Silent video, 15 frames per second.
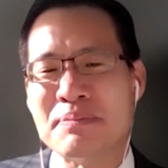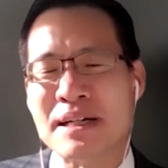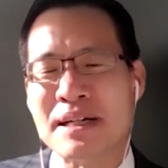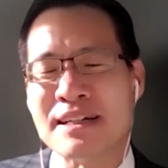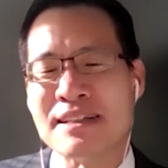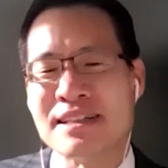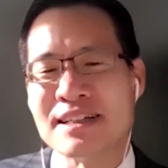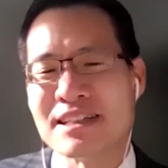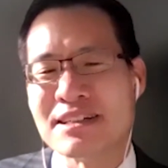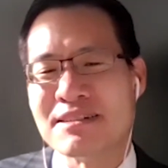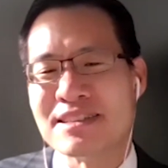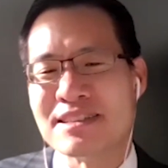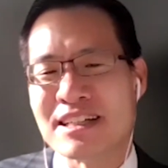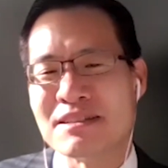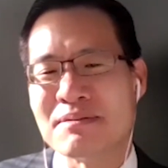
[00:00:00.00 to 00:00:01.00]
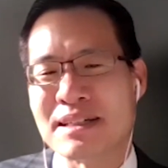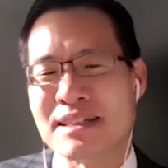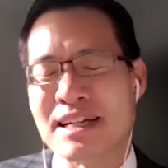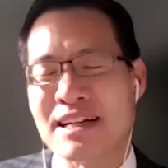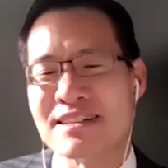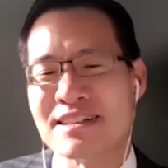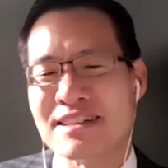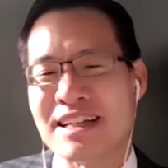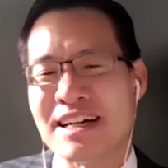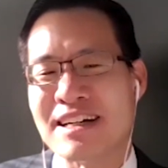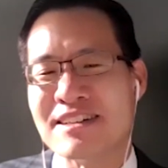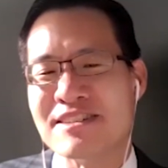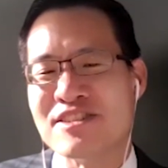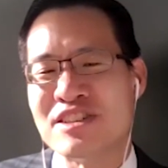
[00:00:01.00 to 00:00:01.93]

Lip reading: but I think there was an expectation that